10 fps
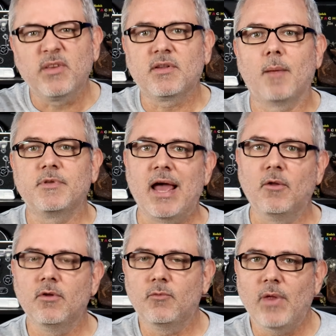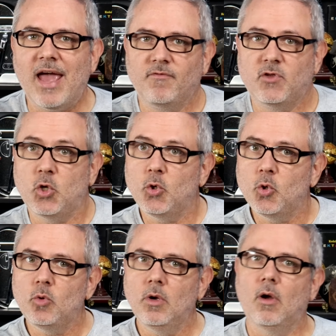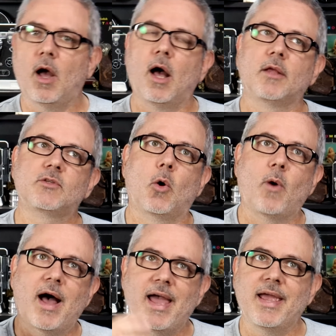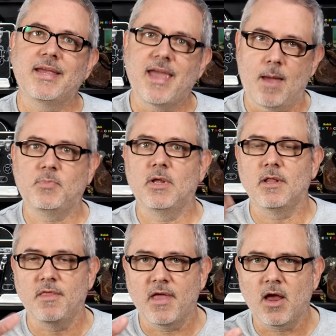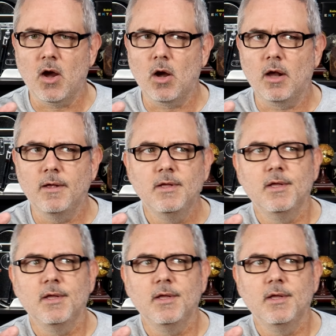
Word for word: only stops down to F2, uh, so I kept it there.